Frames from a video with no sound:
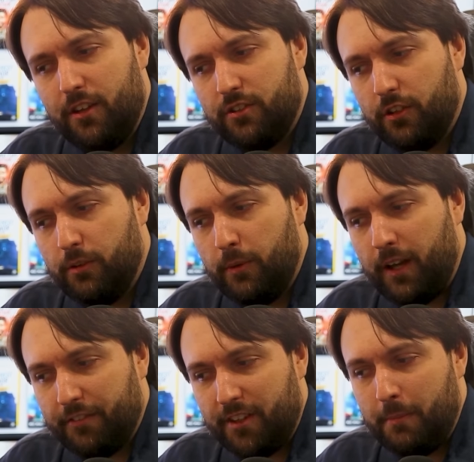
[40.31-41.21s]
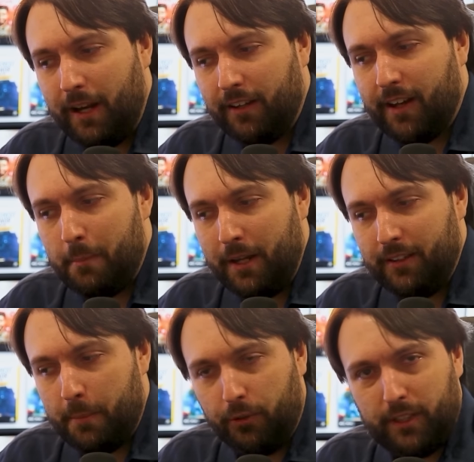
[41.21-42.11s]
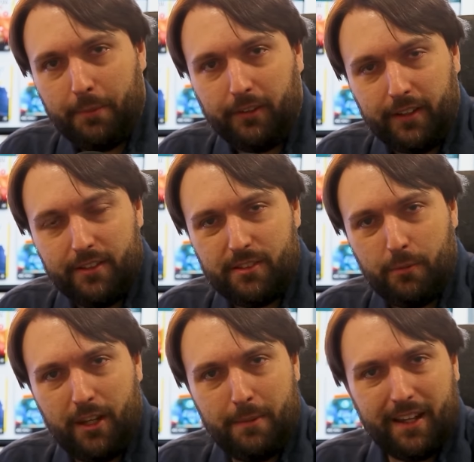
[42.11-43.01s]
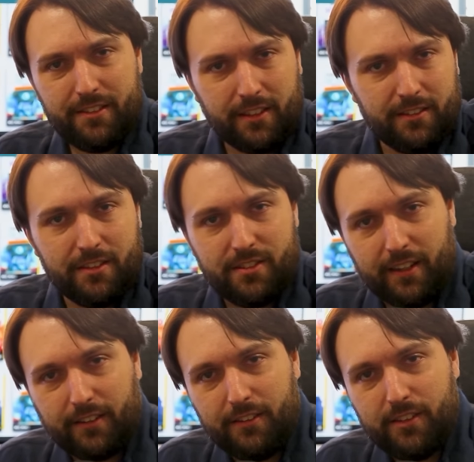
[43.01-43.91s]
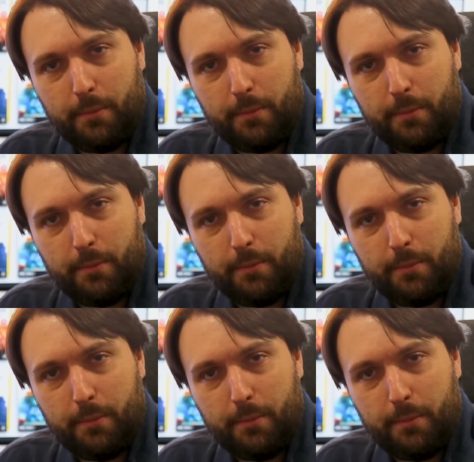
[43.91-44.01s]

So after the meeting, I immediately pulled up a list, and within about 60 seconds, I